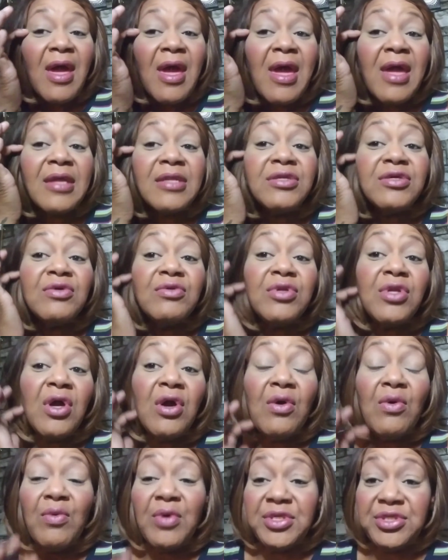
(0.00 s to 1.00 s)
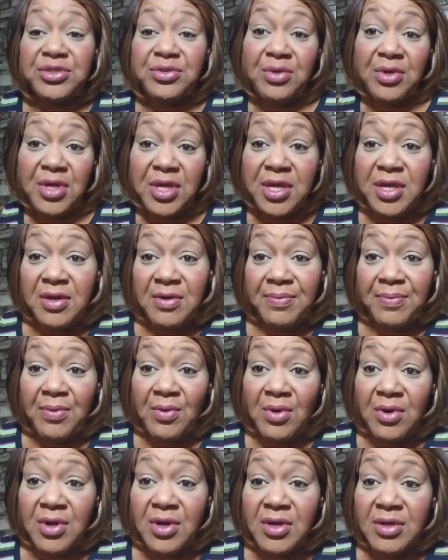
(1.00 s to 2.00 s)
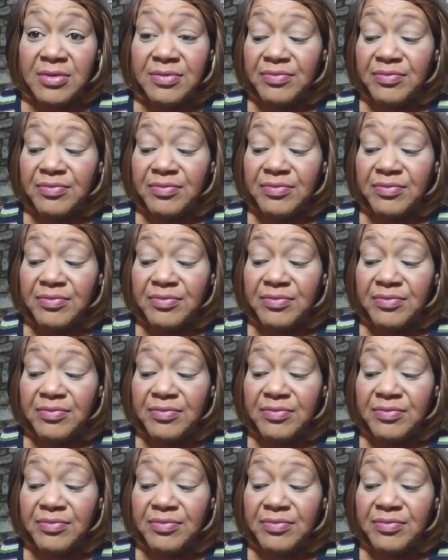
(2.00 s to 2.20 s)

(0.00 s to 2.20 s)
And you know what you are here for.